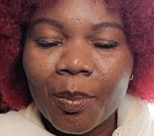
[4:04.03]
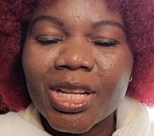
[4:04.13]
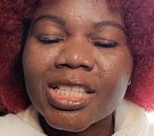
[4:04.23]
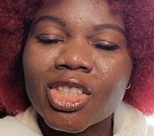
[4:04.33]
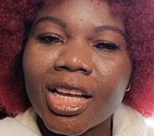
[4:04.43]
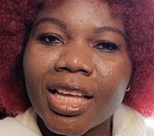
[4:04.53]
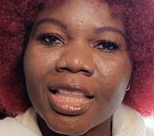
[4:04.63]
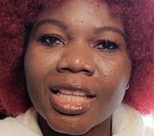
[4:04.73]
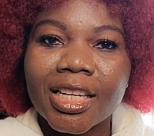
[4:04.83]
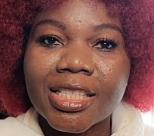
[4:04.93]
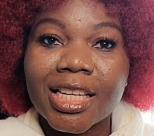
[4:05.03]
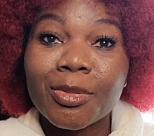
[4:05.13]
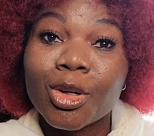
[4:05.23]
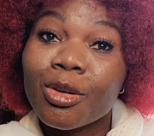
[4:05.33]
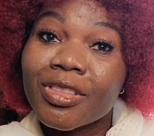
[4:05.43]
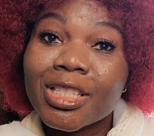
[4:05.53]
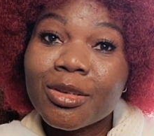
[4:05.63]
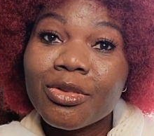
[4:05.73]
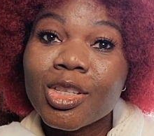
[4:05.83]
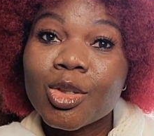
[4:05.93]
Please check in the description of this
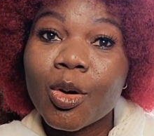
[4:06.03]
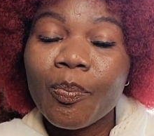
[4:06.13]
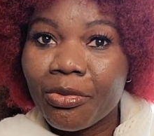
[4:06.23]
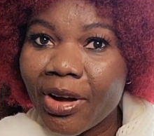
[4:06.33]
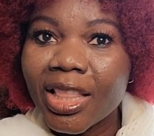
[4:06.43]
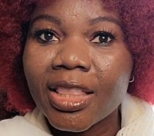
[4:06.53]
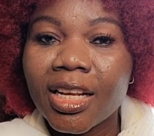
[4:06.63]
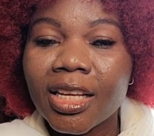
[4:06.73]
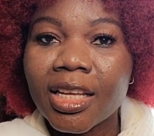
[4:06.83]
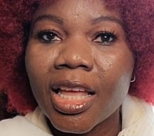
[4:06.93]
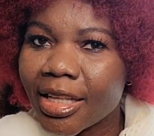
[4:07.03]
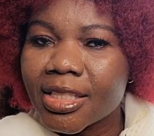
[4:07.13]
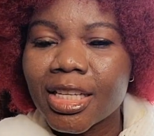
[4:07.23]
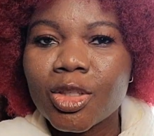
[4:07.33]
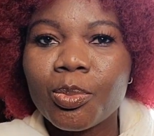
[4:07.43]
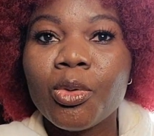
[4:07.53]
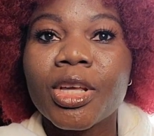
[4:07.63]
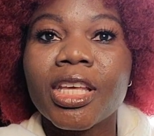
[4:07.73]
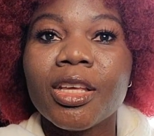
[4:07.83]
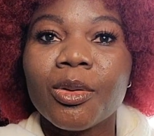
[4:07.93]
video, find the link and start
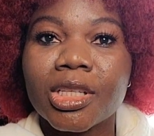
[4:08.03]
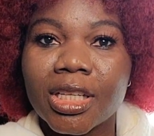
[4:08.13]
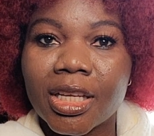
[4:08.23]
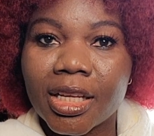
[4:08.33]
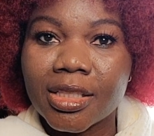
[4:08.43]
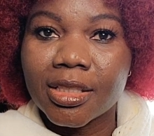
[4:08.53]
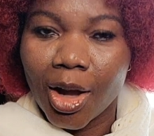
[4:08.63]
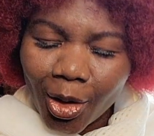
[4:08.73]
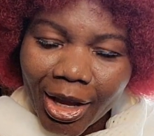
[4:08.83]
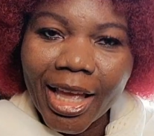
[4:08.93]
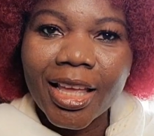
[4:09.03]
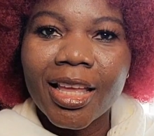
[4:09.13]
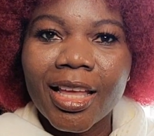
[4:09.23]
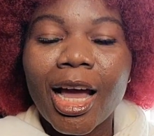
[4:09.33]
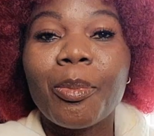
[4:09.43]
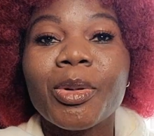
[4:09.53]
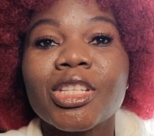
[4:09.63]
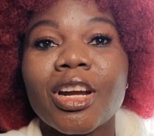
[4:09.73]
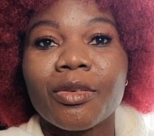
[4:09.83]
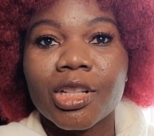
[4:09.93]
booking your tickets. Okay, happy
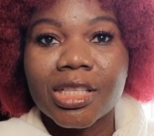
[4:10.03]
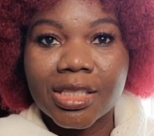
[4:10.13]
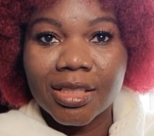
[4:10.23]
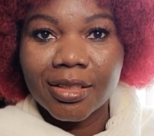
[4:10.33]
travels.